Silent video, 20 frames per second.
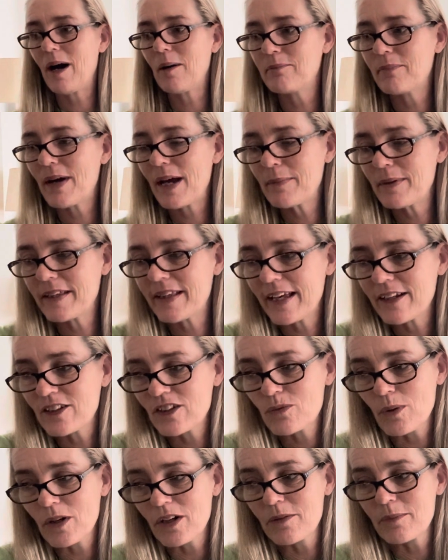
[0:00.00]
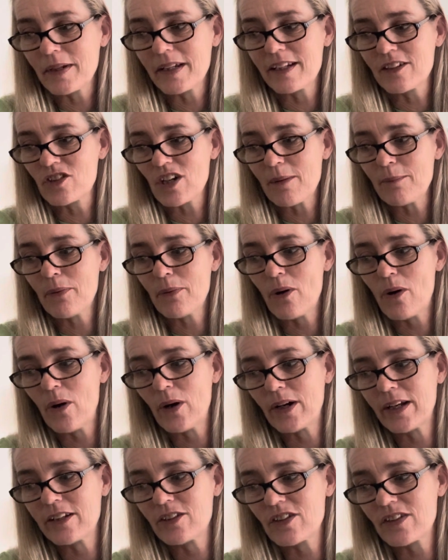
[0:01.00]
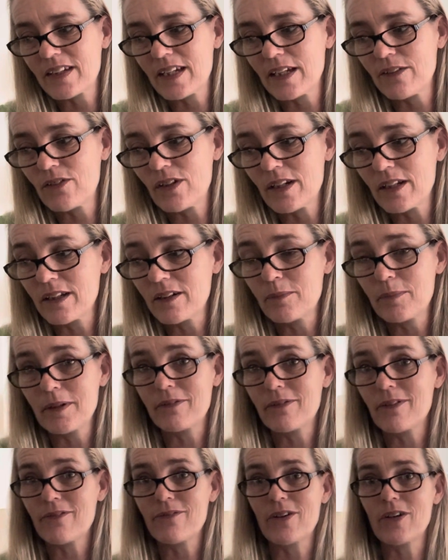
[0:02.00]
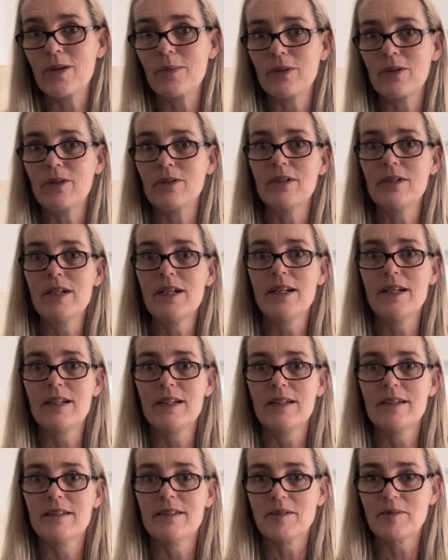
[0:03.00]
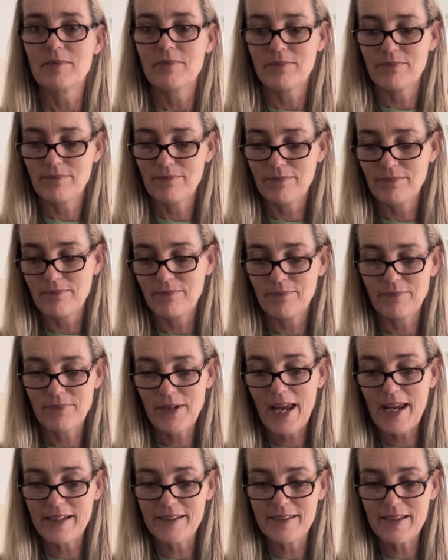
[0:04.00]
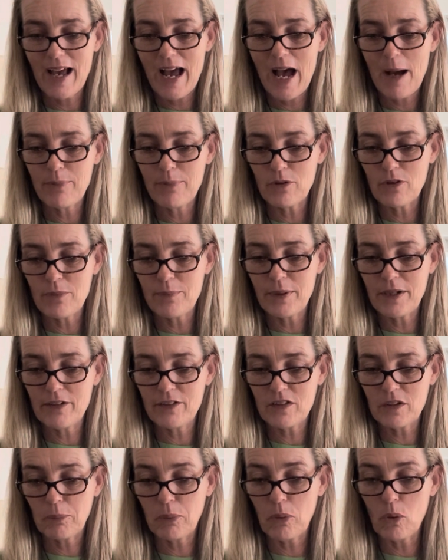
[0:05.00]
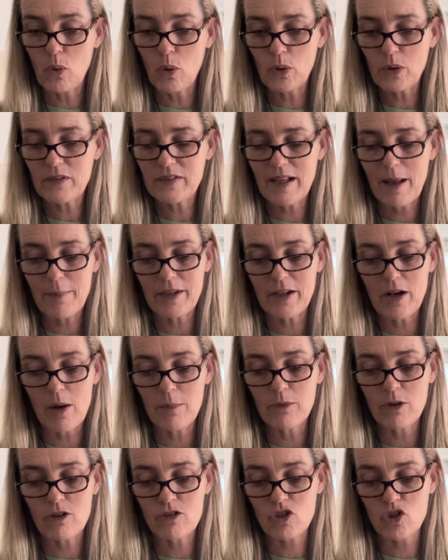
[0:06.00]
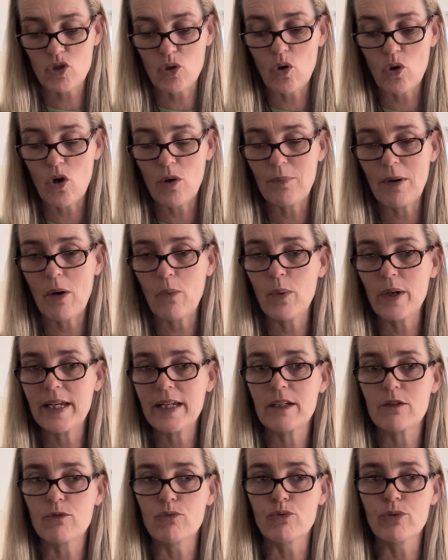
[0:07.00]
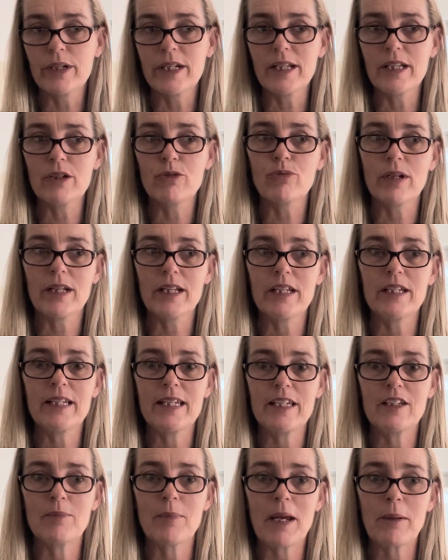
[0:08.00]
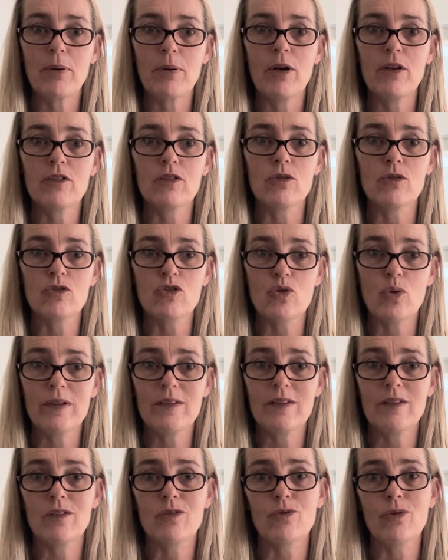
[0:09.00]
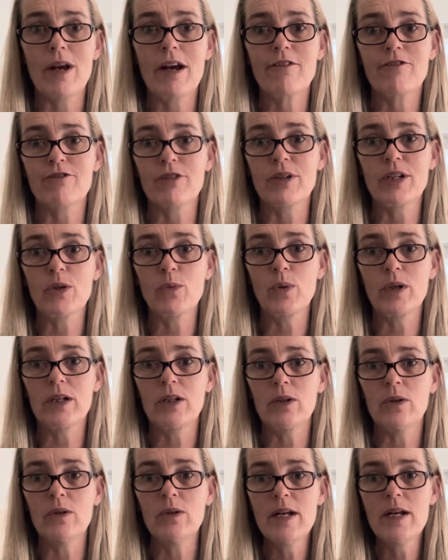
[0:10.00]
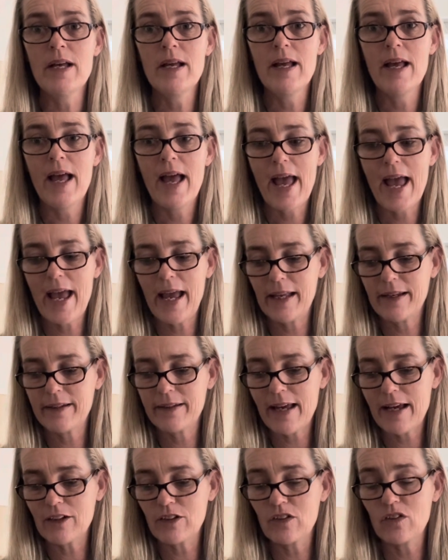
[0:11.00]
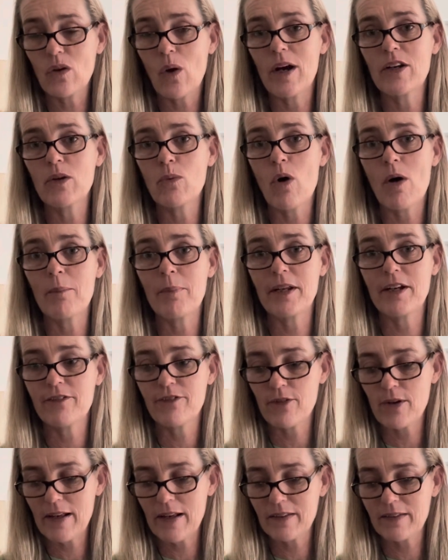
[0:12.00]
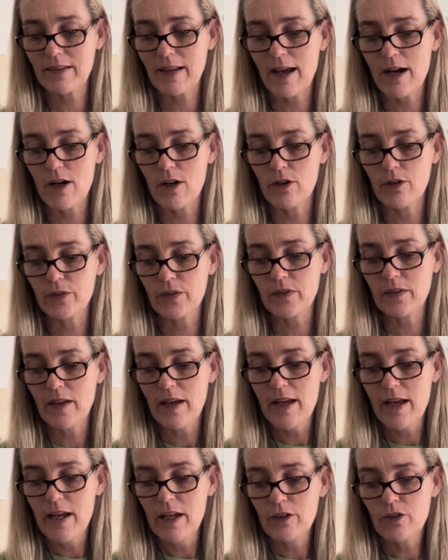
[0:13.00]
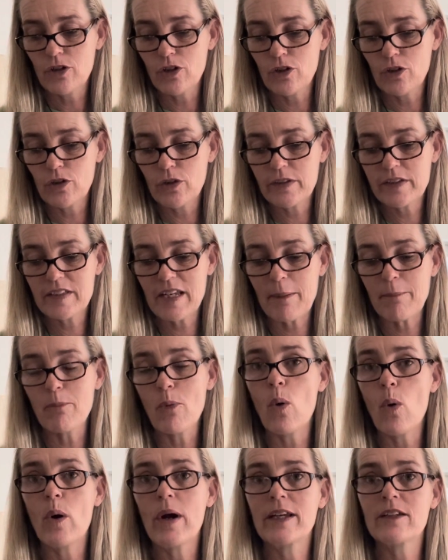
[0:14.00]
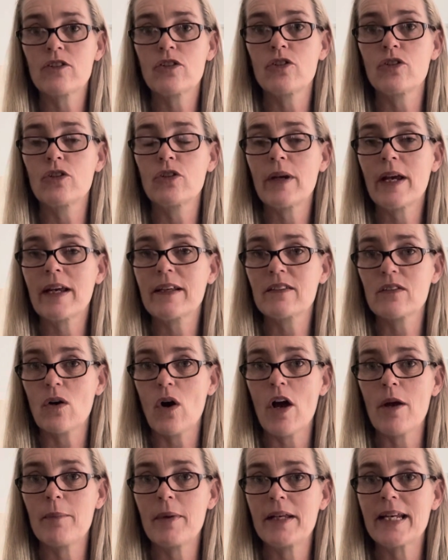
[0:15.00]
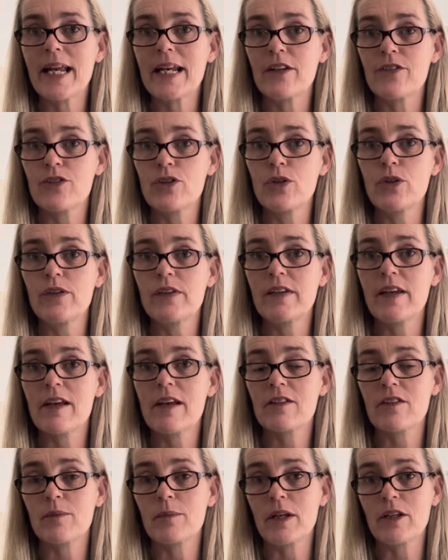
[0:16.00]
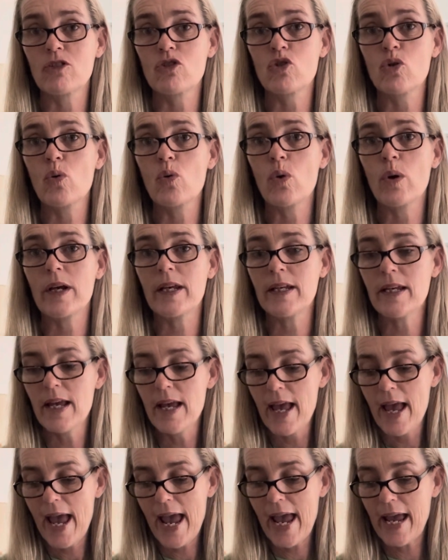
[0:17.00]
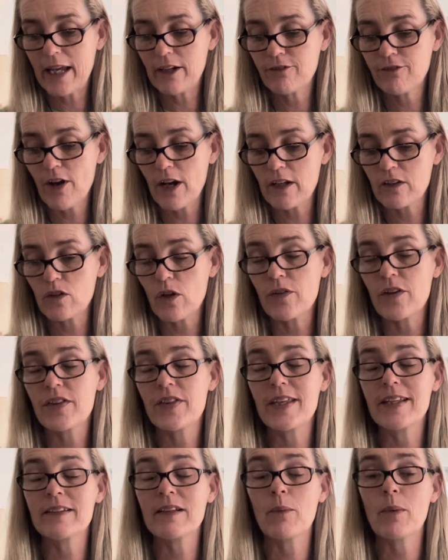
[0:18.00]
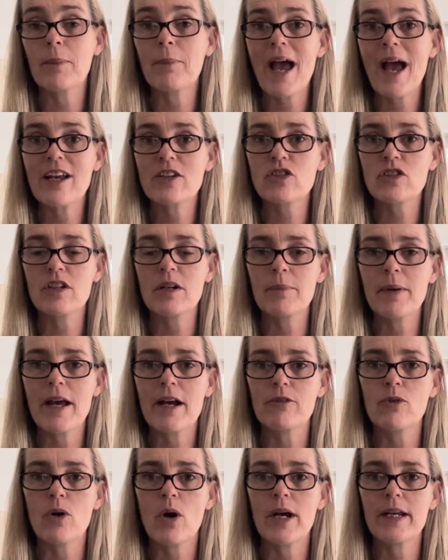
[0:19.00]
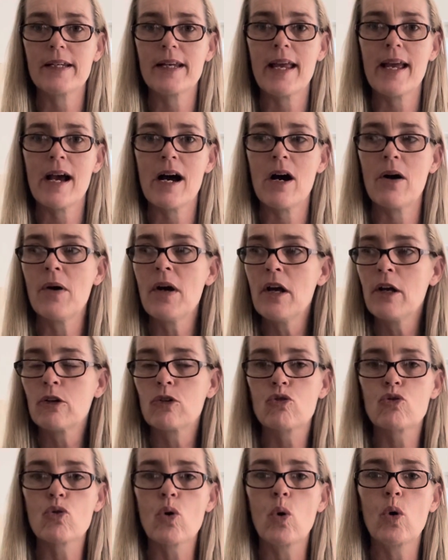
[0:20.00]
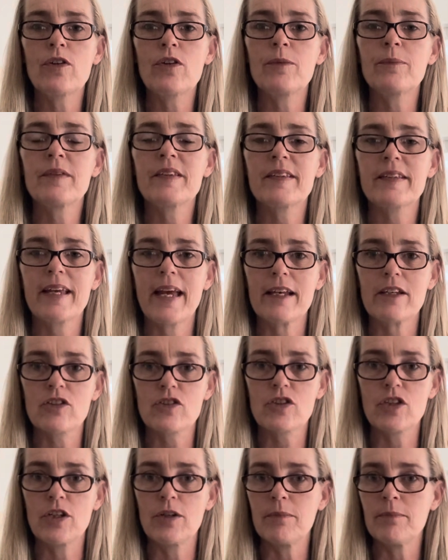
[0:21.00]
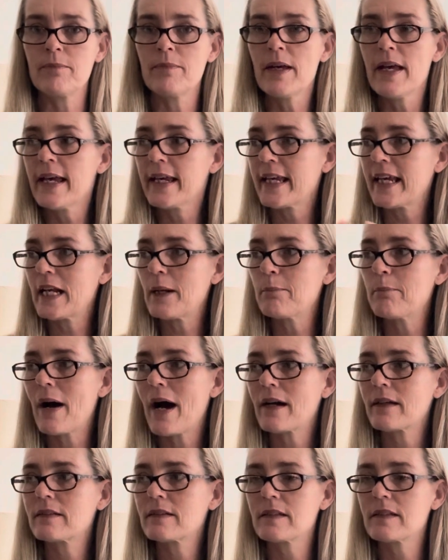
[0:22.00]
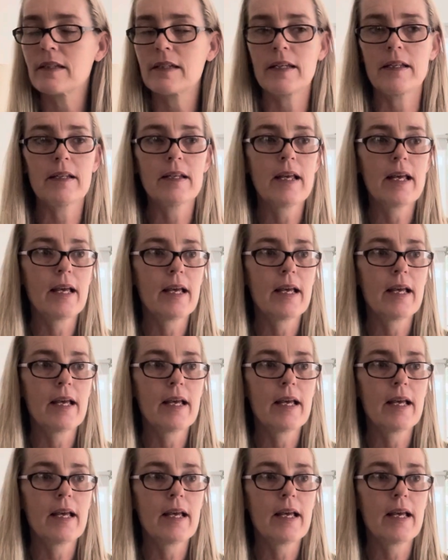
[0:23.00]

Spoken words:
Maybe they just wanted me to jump on and just give you a little bit of a verbal heads up or a bit of support or something. I'm not sure, but we really, really need to make personal choices through our free will and our desire to want better for ourselves, to step more into excitement and enthusiasm and joy and focus on the things that we're passionate about right now, draw them, sketch them, get amongst it.